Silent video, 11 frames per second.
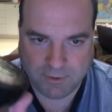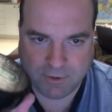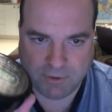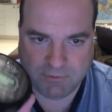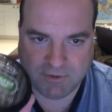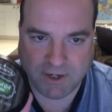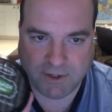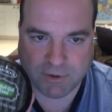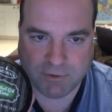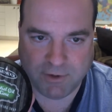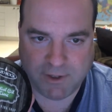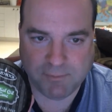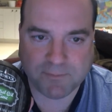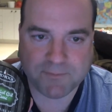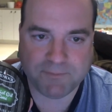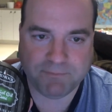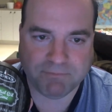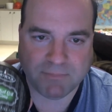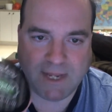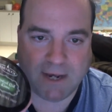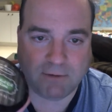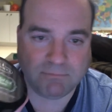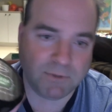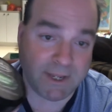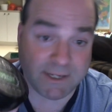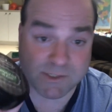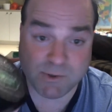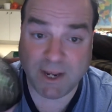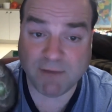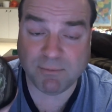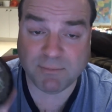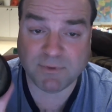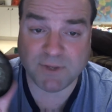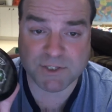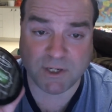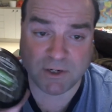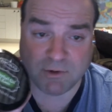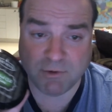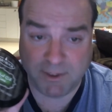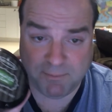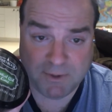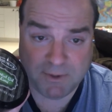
you've got your cream. Now, okay, so I haven't touched on cream.